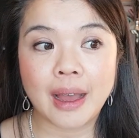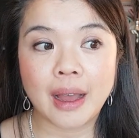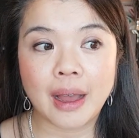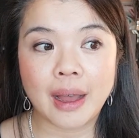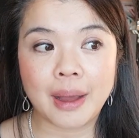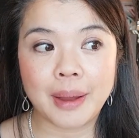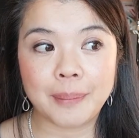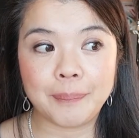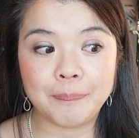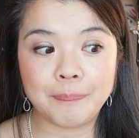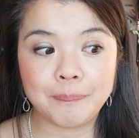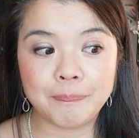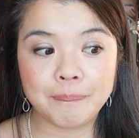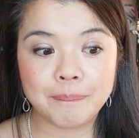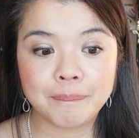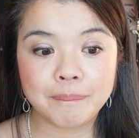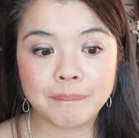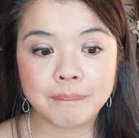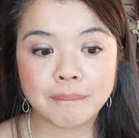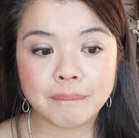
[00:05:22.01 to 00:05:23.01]

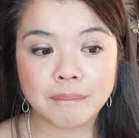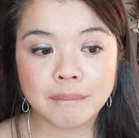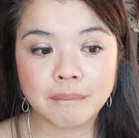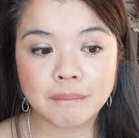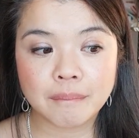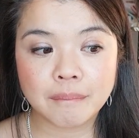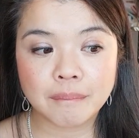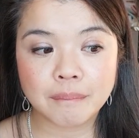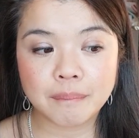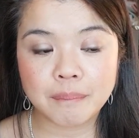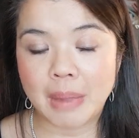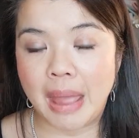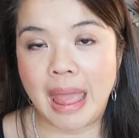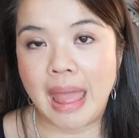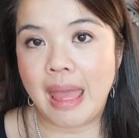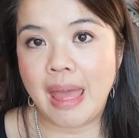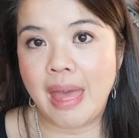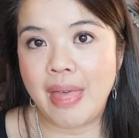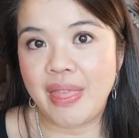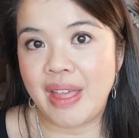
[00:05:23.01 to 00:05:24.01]

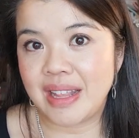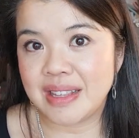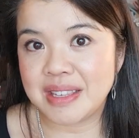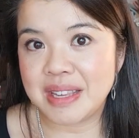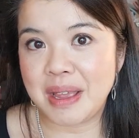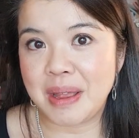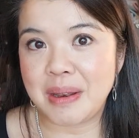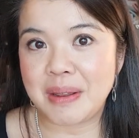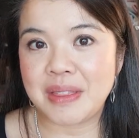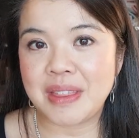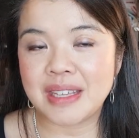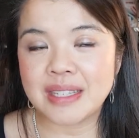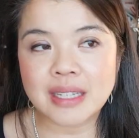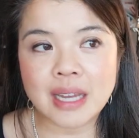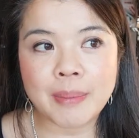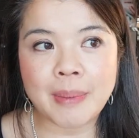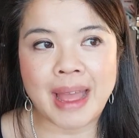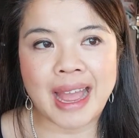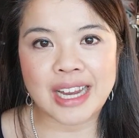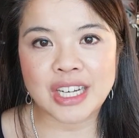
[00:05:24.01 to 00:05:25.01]
And that's it. This
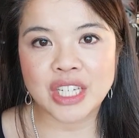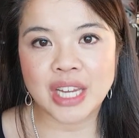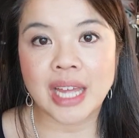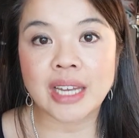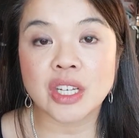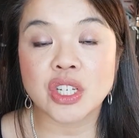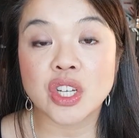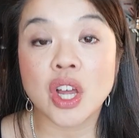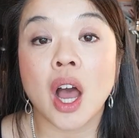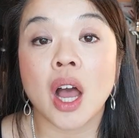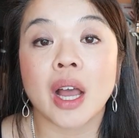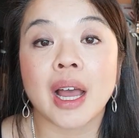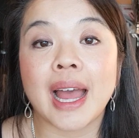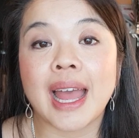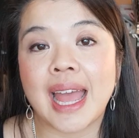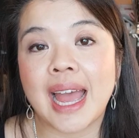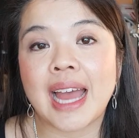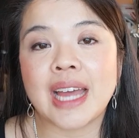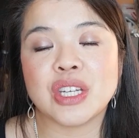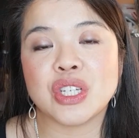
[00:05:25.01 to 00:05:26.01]
time I actually had to talk. I
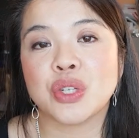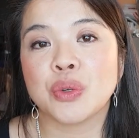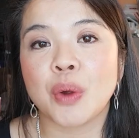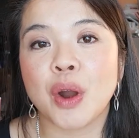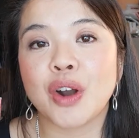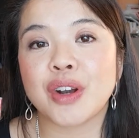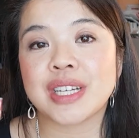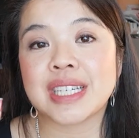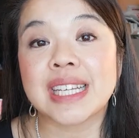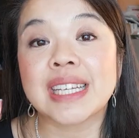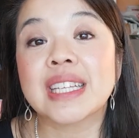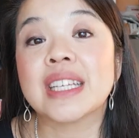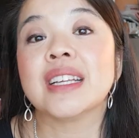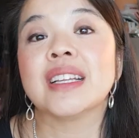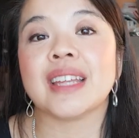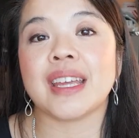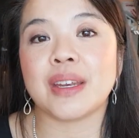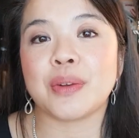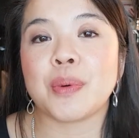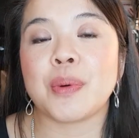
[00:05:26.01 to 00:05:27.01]
had to
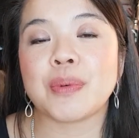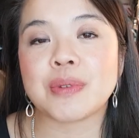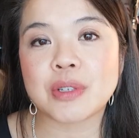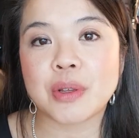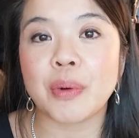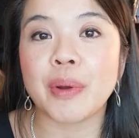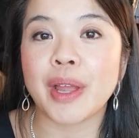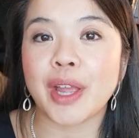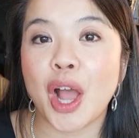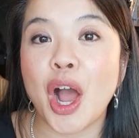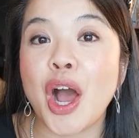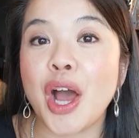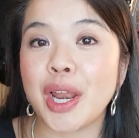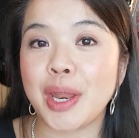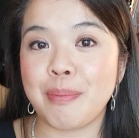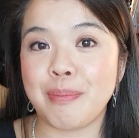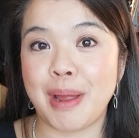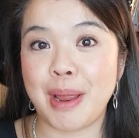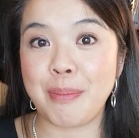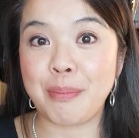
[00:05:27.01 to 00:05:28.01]
articulate what was going on
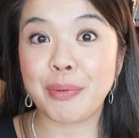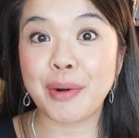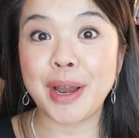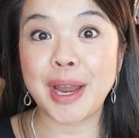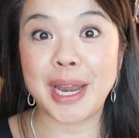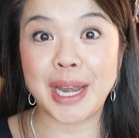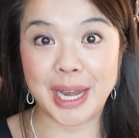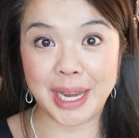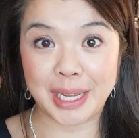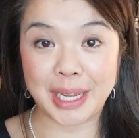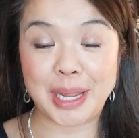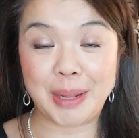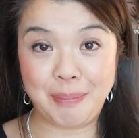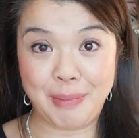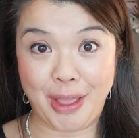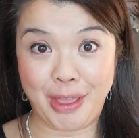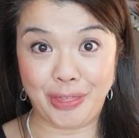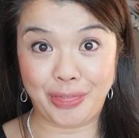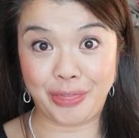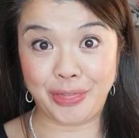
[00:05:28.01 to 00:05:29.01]
in my brain and keep
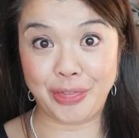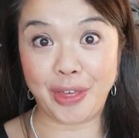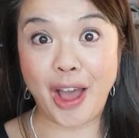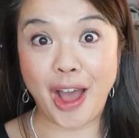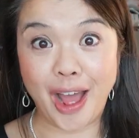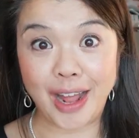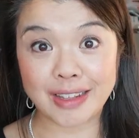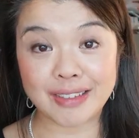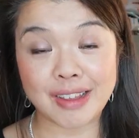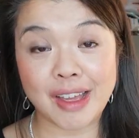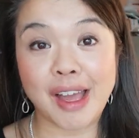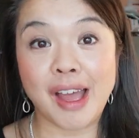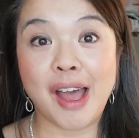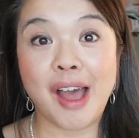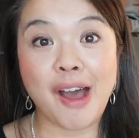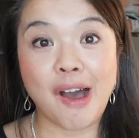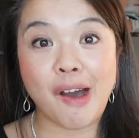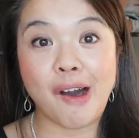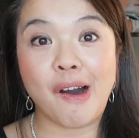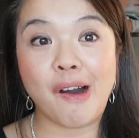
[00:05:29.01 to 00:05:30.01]
my thoughts
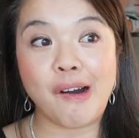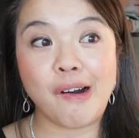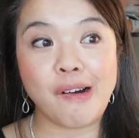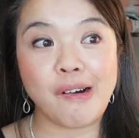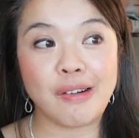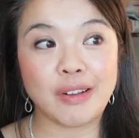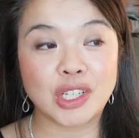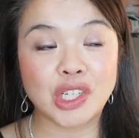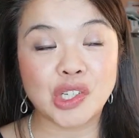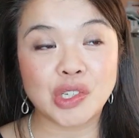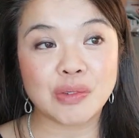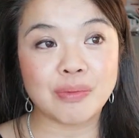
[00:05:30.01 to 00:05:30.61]
all